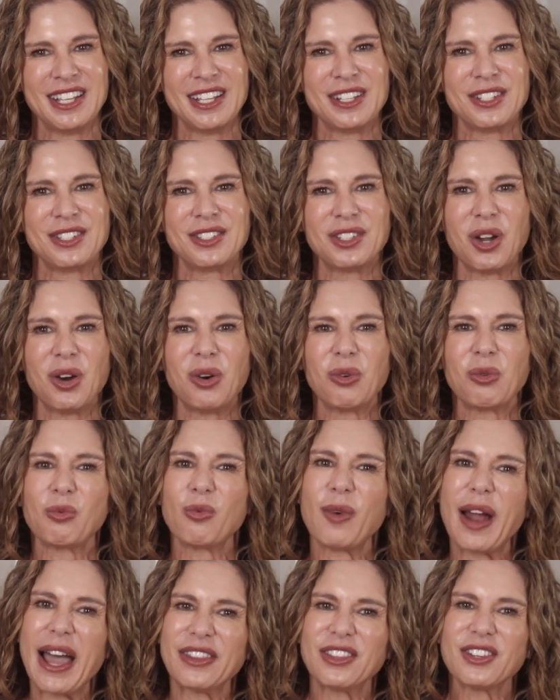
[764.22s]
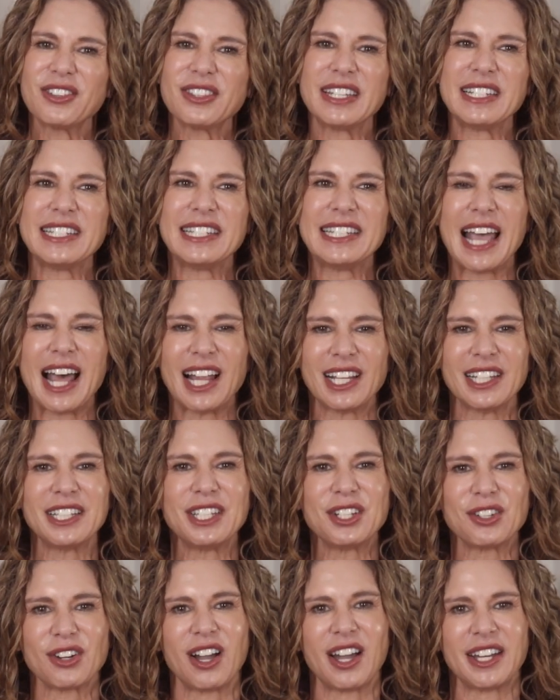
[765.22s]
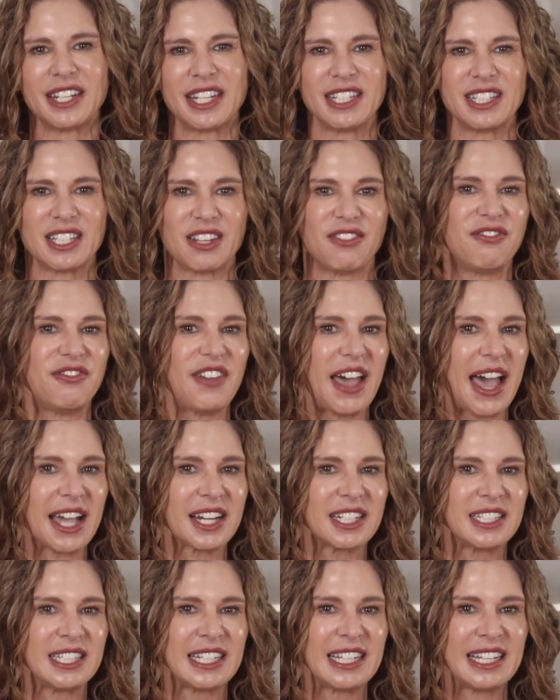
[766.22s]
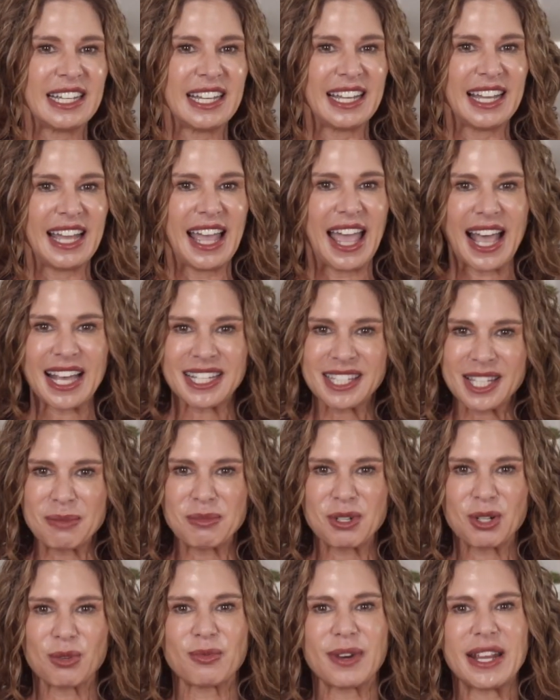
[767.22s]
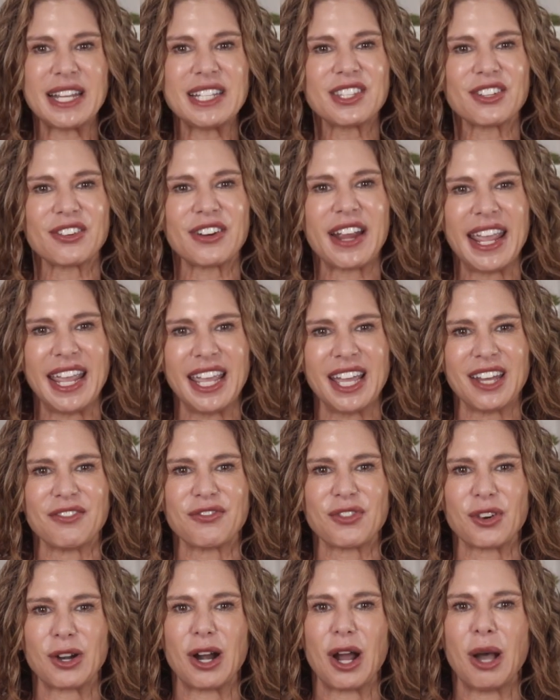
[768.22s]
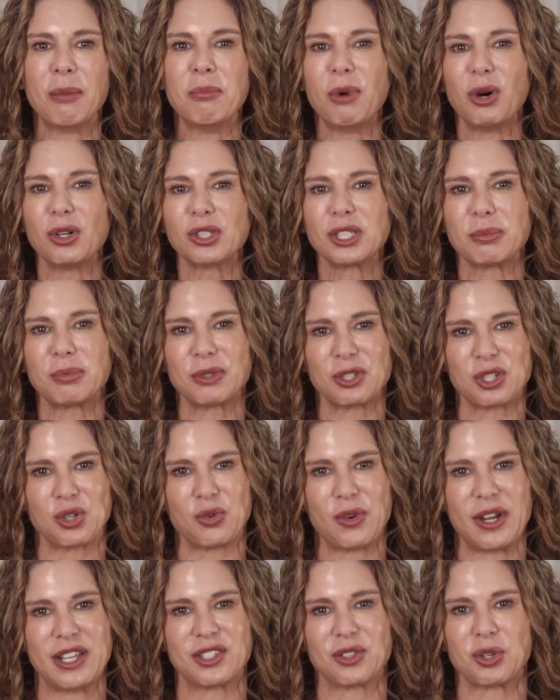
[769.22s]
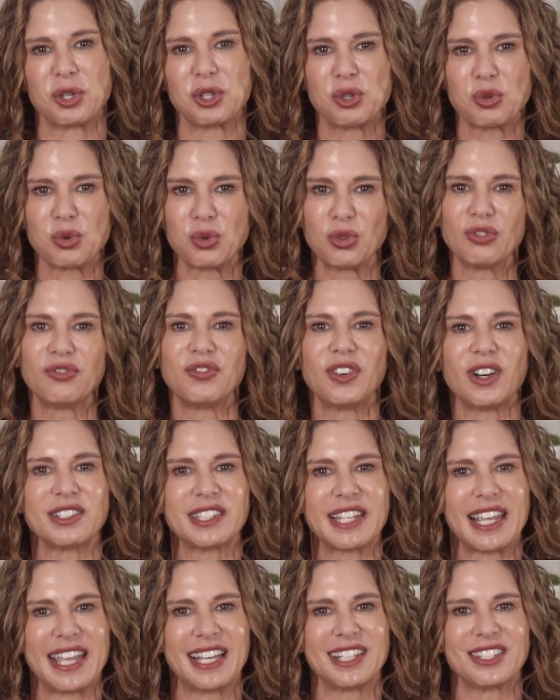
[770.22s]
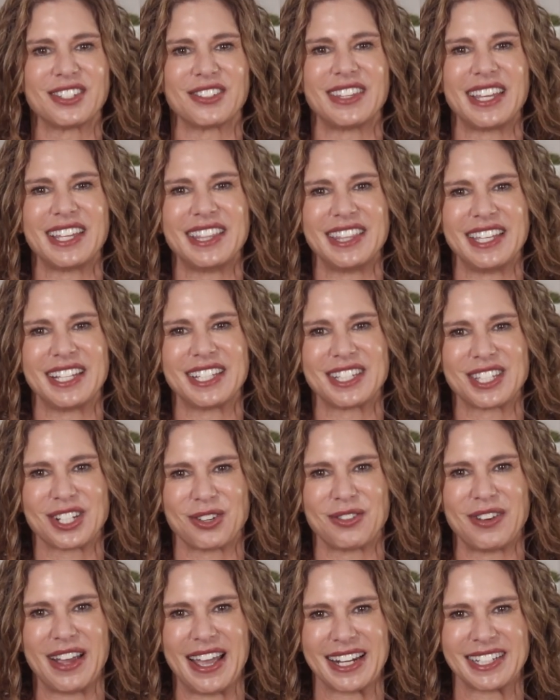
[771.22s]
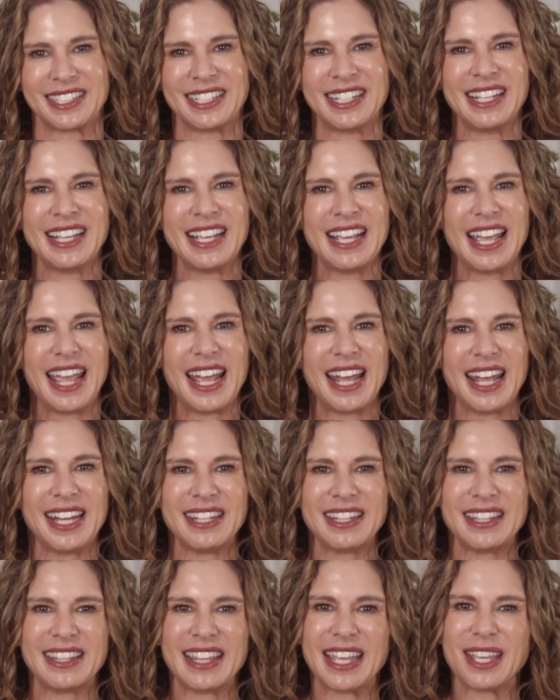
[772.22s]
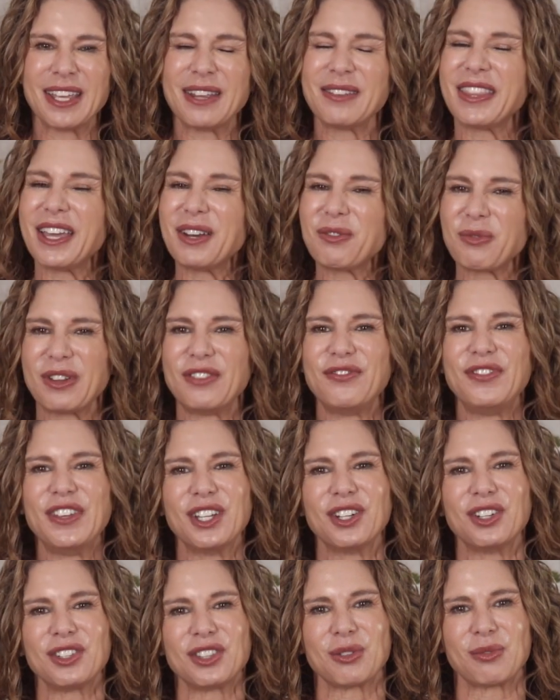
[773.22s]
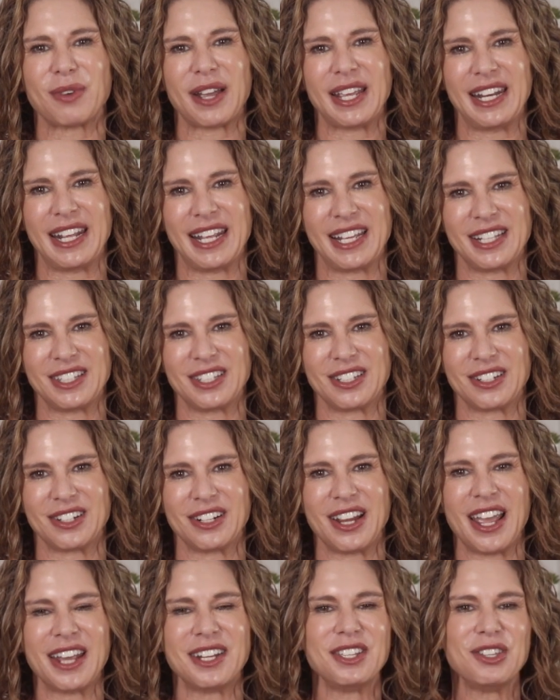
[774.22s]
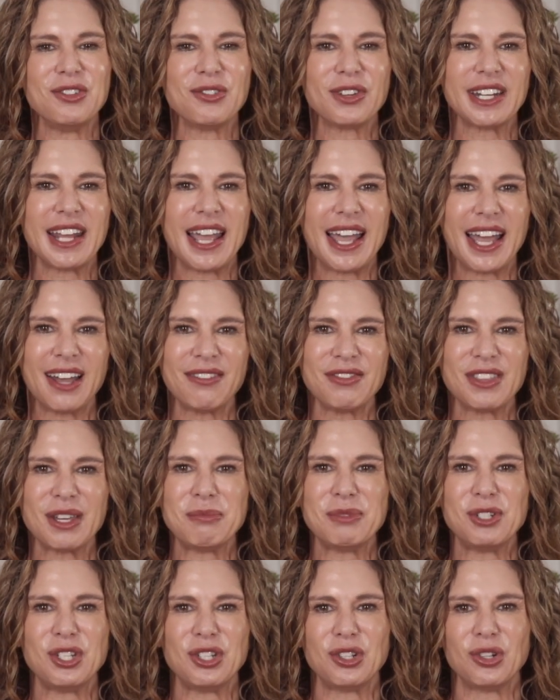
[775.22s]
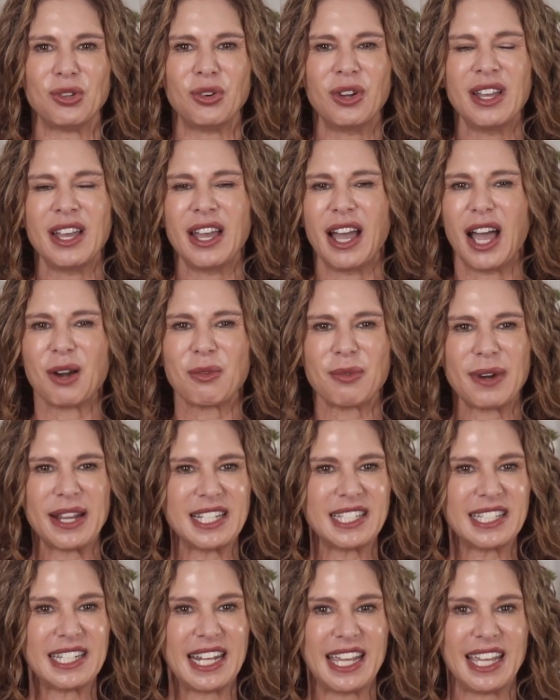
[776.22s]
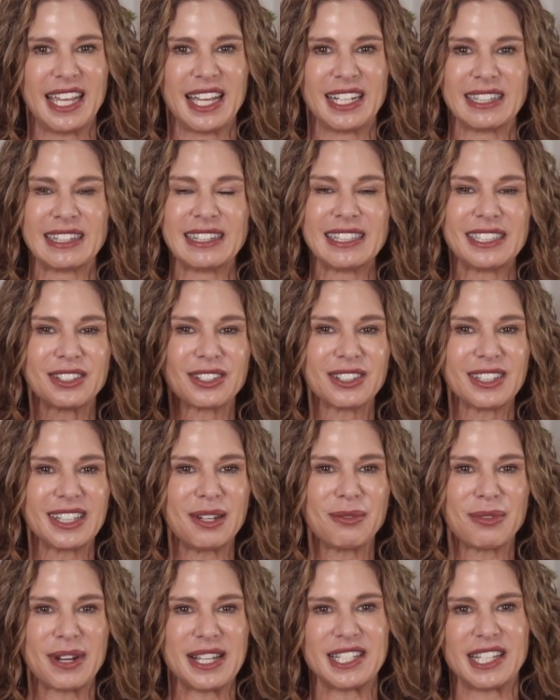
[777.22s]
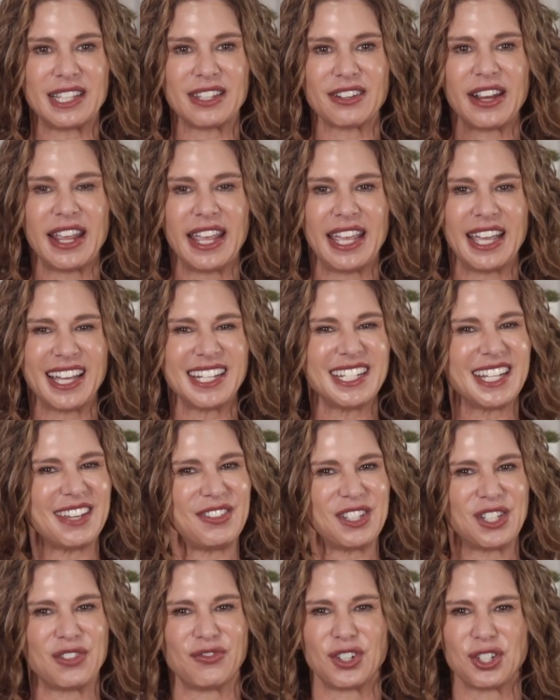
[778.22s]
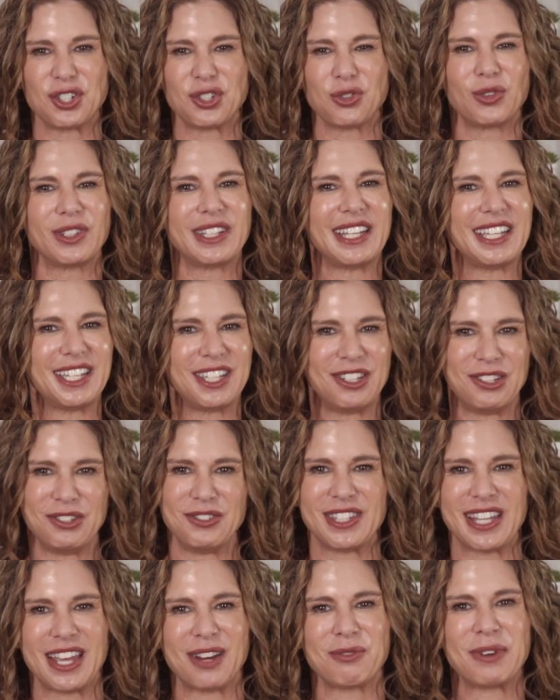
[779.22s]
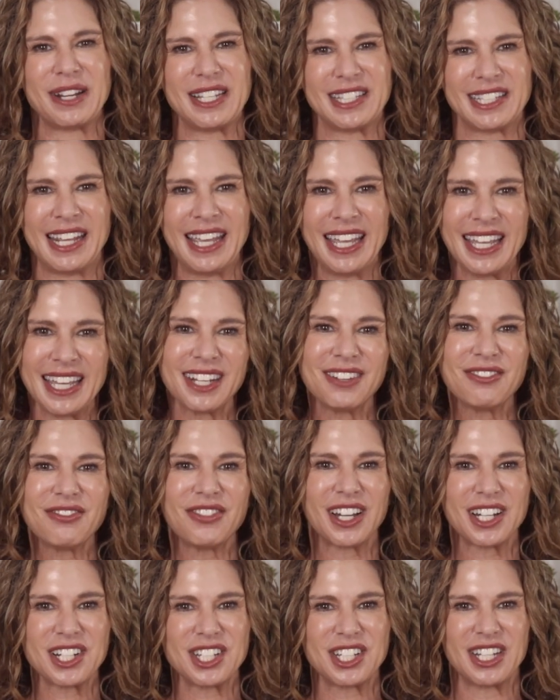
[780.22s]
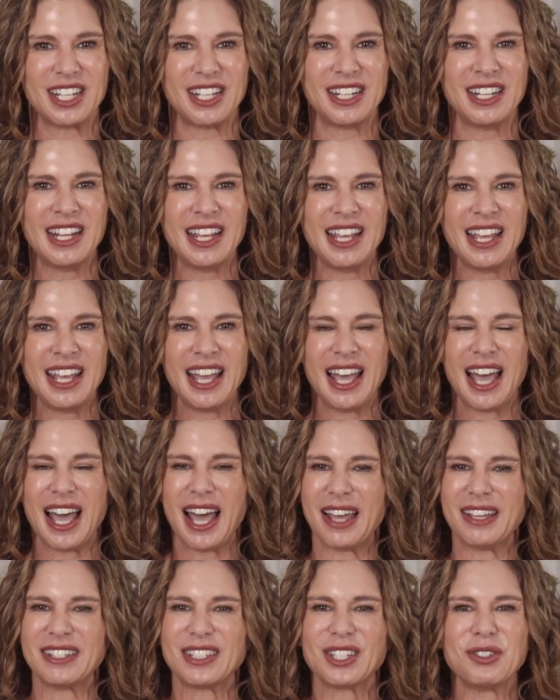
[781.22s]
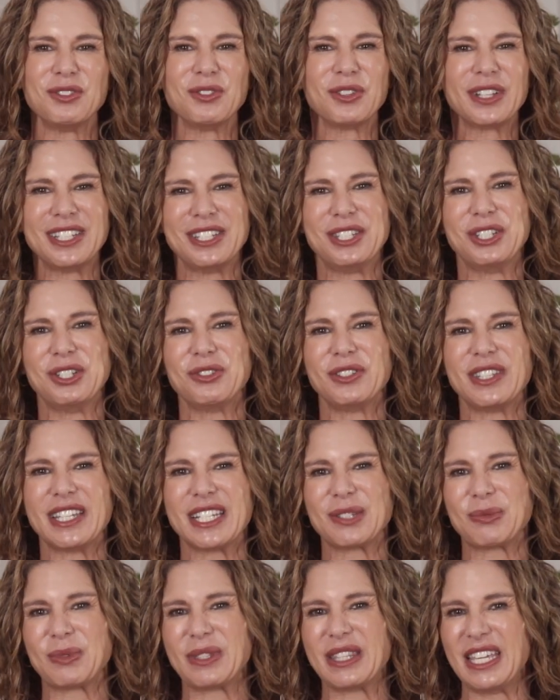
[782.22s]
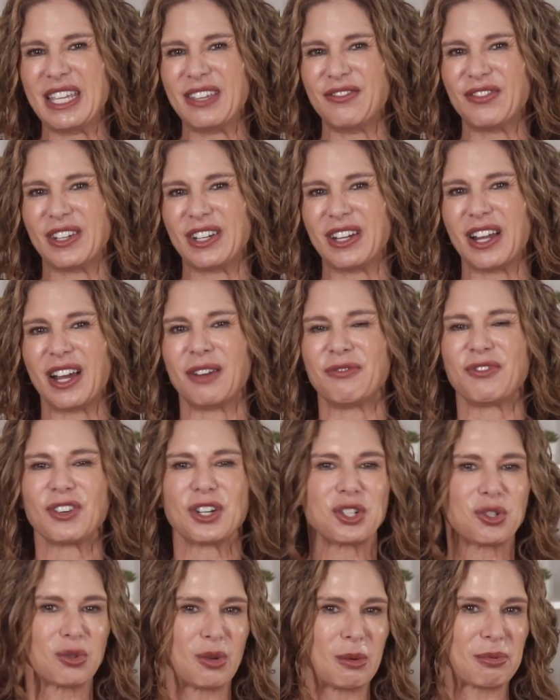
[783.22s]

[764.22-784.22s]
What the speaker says: So rather than telling your audience a fact, ask them to raise their hand for a multiple choice or true/false answer they think is correct. And they then reveal the right answer. And you can have them do a raised hand, literally raising their hand. If it's virtual, they can use that raised hand function. So you can do this with even a virtual